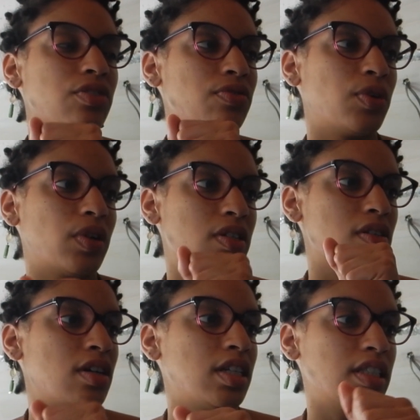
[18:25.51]
to
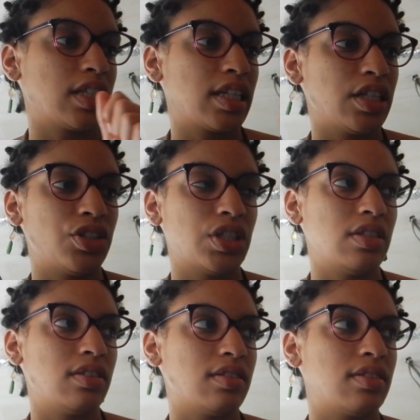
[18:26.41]
focus on the
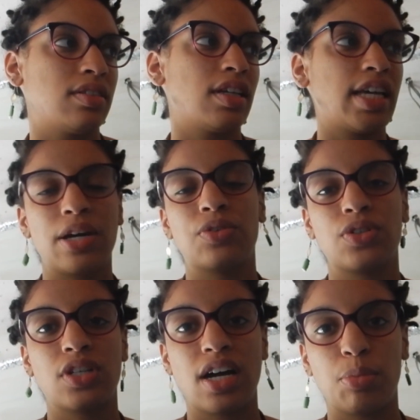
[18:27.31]
kitchen
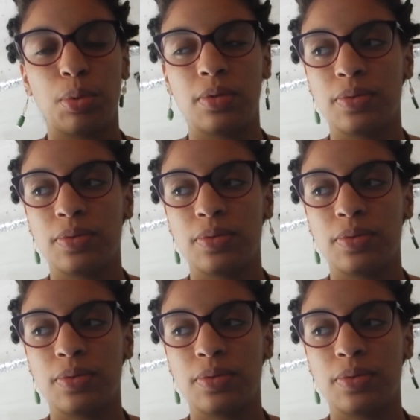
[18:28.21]
countertop.